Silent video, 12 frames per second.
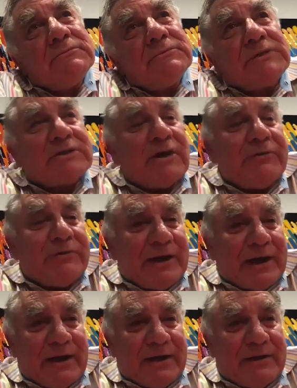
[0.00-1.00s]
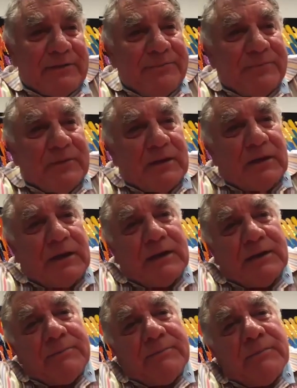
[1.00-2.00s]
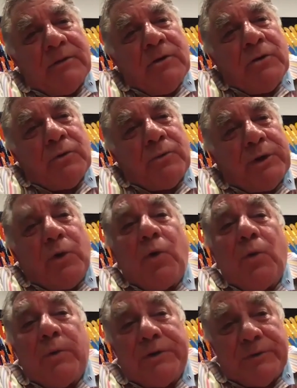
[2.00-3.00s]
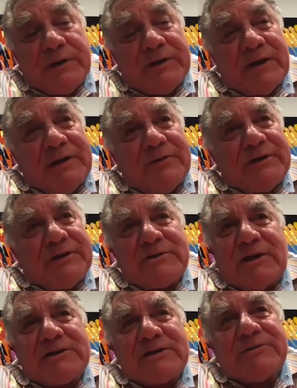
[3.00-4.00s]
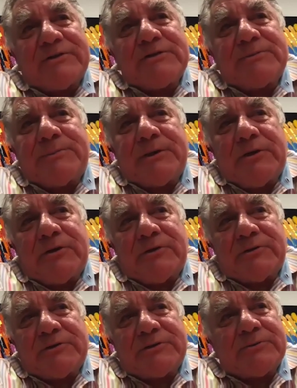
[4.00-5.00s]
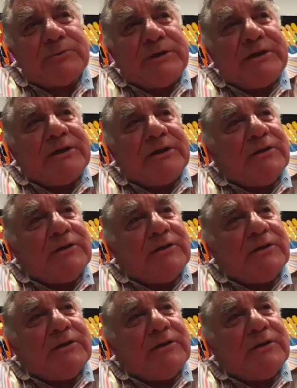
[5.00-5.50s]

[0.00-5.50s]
just over a decade. We all were doing day 3 transfers because we